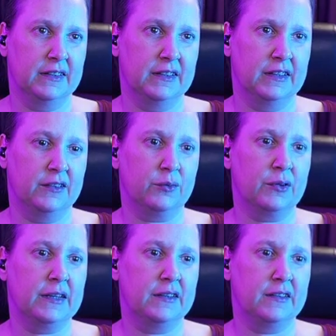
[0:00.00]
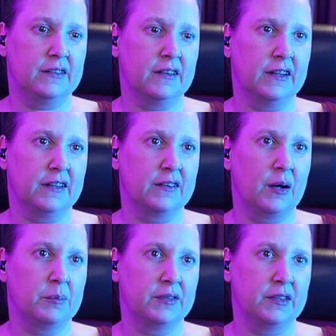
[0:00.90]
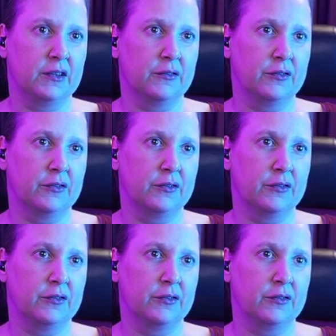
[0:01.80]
As ret is like the opposite of